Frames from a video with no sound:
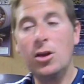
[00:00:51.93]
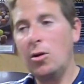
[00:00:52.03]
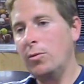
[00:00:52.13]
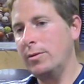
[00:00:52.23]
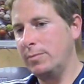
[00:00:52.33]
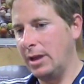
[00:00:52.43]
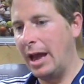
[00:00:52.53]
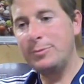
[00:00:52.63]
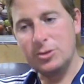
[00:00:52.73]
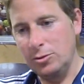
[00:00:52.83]
You know,
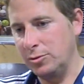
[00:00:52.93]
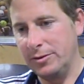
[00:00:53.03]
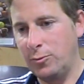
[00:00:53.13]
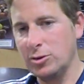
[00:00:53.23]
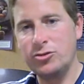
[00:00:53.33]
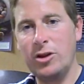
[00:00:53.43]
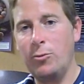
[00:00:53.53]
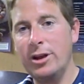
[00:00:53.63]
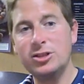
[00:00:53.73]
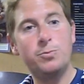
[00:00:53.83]
absolutely, four straight
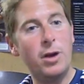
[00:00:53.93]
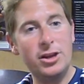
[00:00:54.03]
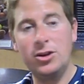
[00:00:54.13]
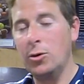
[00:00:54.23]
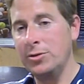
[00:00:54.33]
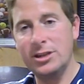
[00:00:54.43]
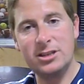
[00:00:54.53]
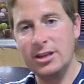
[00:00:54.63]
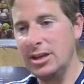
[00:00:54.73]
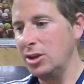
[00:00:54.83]
wins. But, you know, in
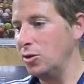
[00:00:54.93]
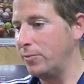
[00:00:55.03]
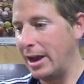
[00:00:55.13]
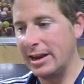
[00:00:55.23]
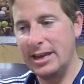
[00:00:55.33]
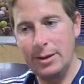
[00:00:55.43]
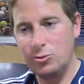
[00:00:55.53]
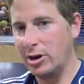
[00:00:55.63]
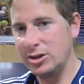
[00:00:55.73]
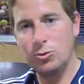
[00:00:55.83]
this league, you've got to keep
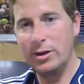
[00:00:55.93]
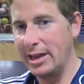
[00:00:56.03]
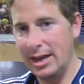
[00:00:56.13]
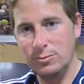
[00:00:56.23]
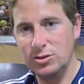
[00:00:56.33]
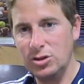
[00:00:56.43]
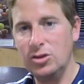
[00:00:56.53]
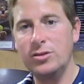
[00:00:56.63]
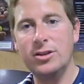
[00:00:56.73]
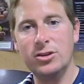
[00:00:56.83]
trying to win games.
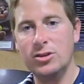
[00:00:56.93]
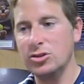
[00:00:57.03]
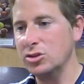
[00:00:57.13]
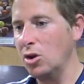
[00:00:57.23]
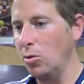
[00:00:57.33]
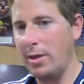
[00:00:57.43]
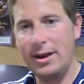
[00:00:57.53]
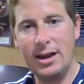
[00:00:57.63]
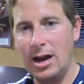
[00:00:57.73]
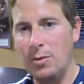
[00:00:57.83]
There's no
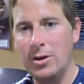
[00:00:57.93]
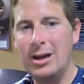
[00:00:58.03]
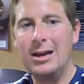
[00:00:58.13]
letting up.